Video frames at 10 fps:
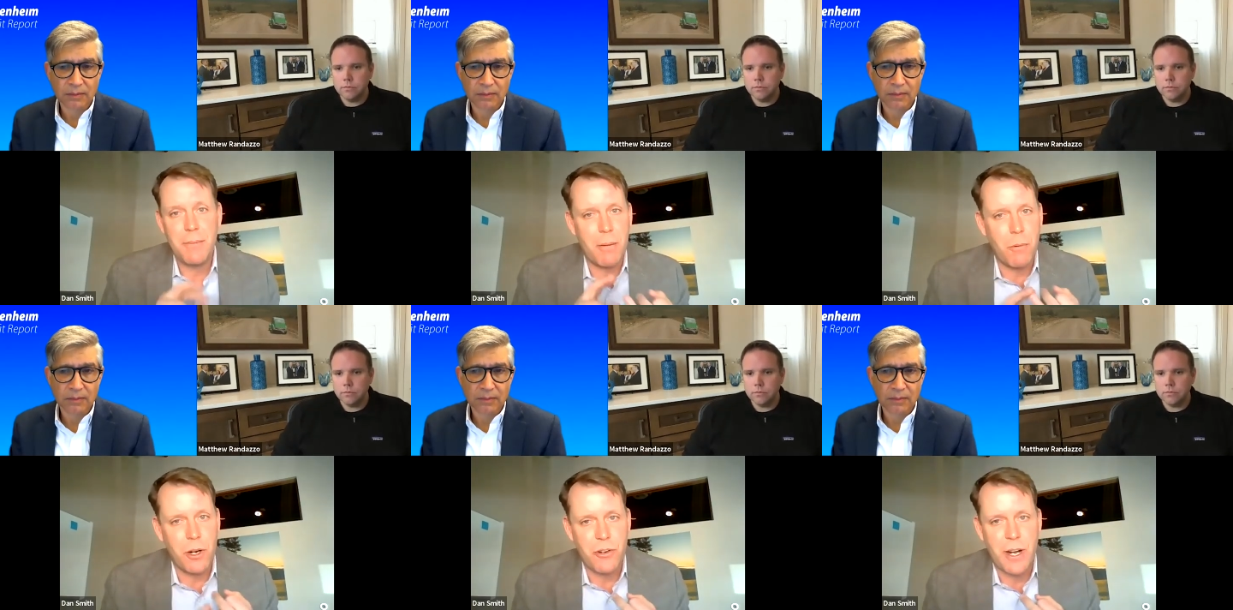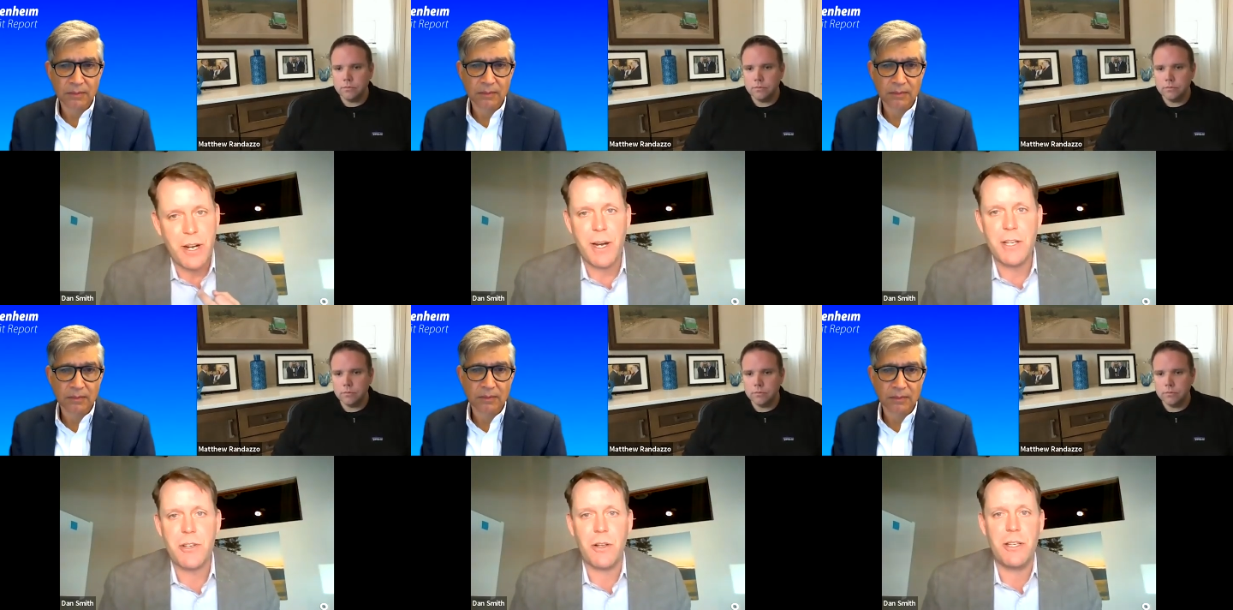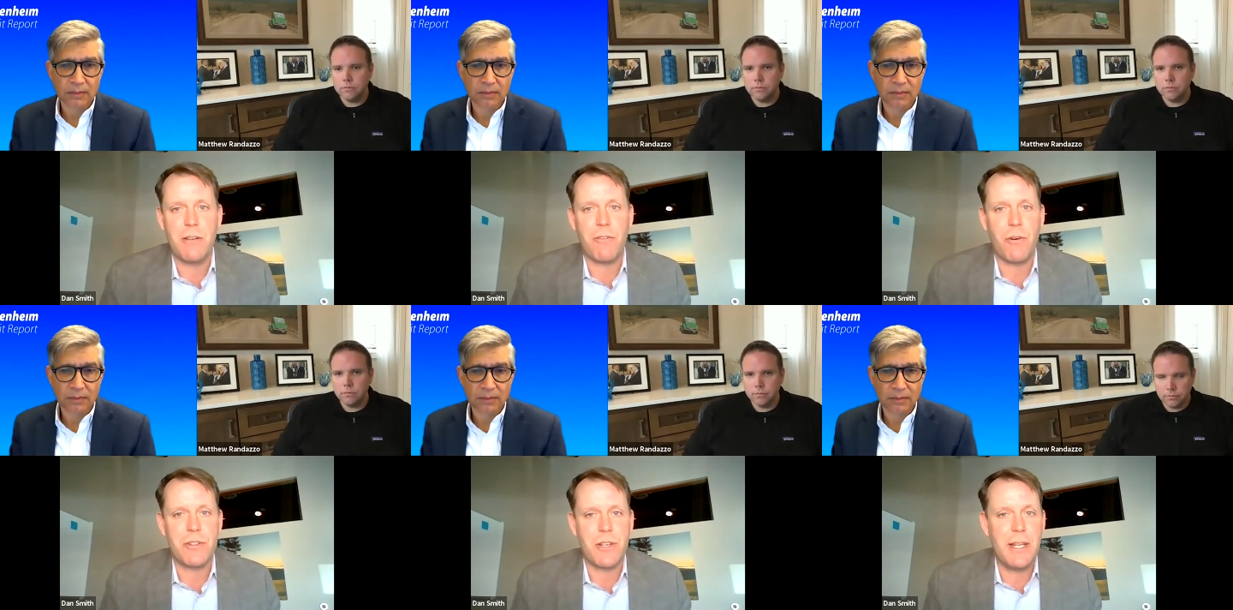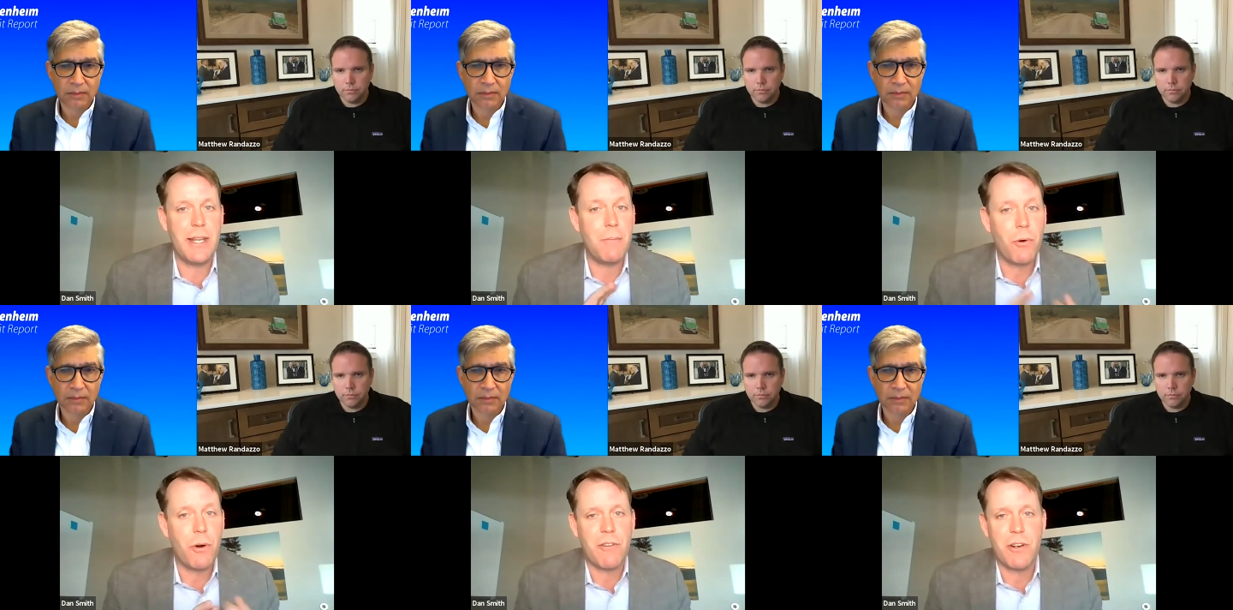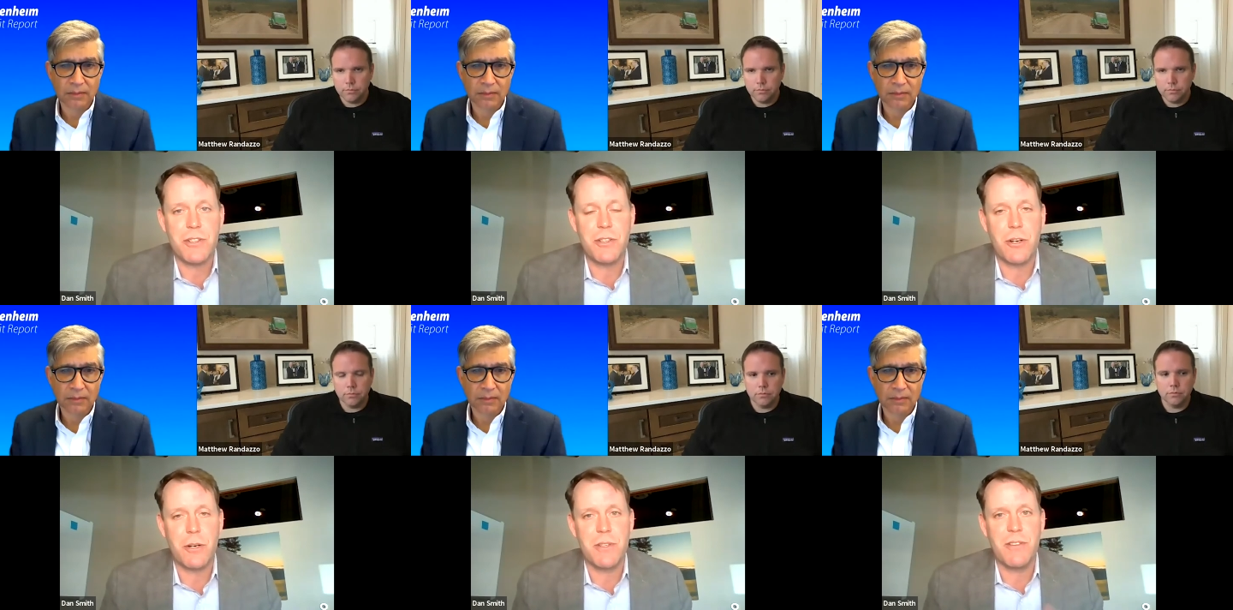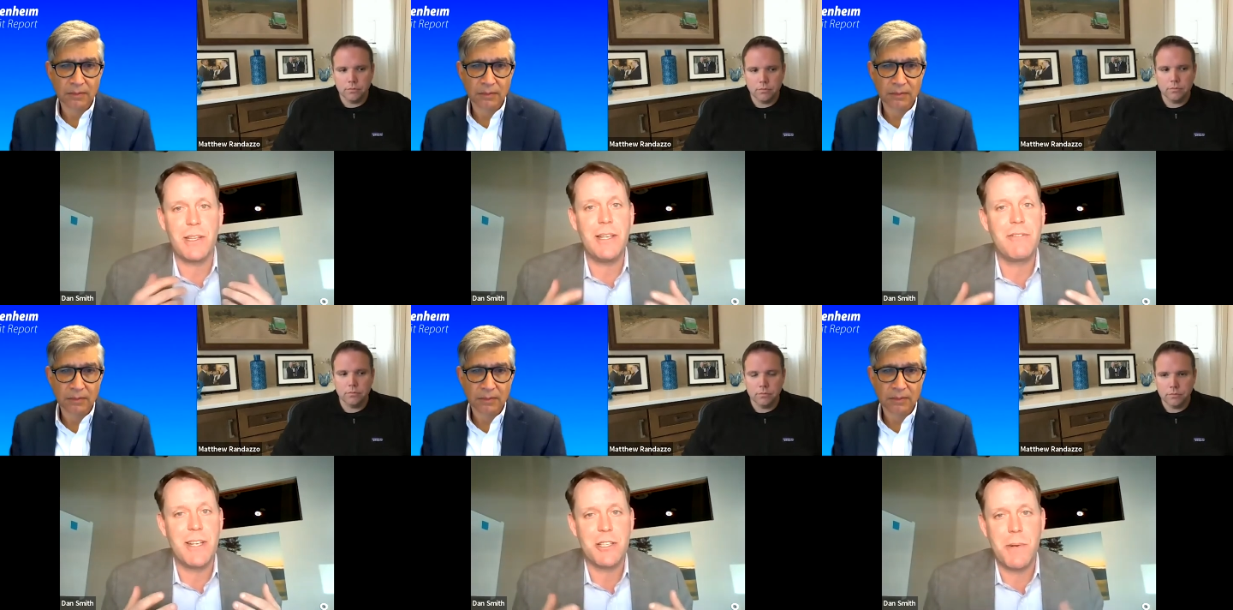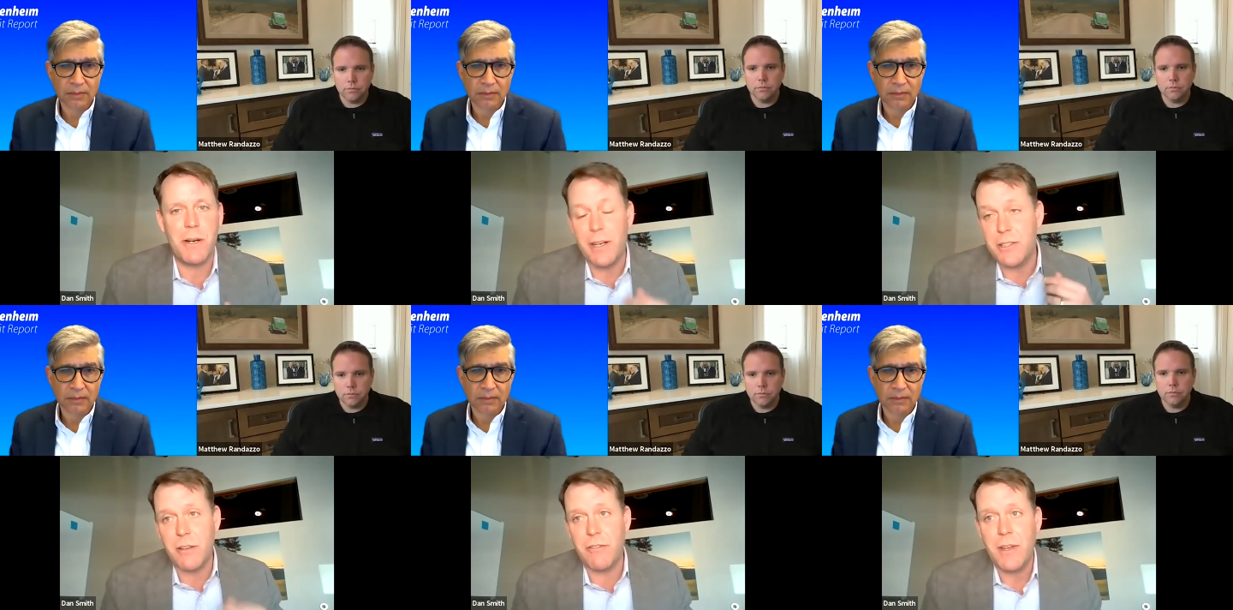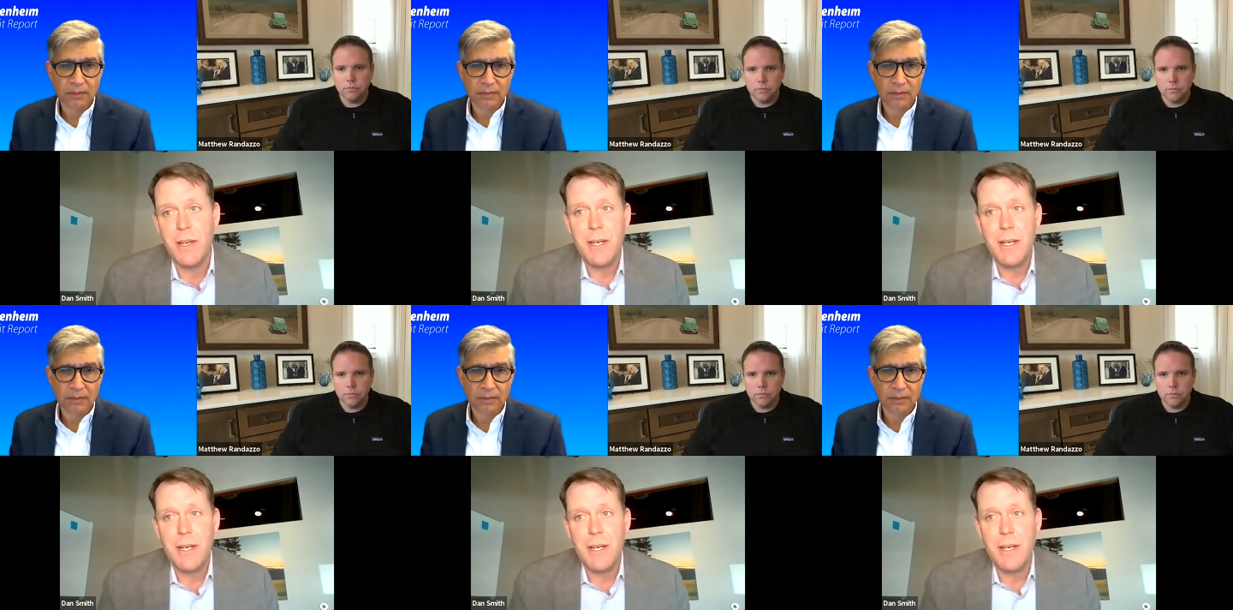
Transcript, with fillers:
Speaker 1: that are more generationally diverse, and then more diverse in terms of the lived experience of